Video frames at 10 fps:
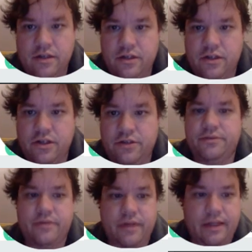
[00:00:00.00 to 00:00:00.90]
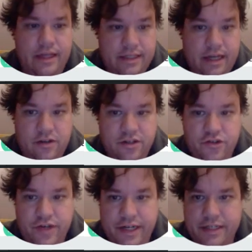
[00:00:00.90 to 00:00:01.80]
So let's count our
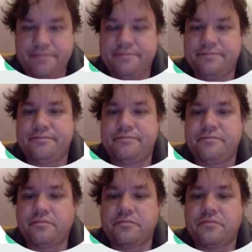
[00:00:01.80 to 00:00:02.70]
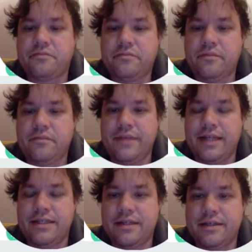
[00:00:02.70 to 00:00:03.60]
tricks.
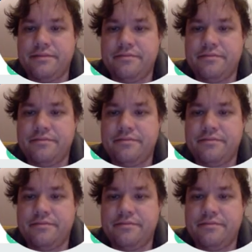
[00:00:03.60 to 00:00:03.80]
There's an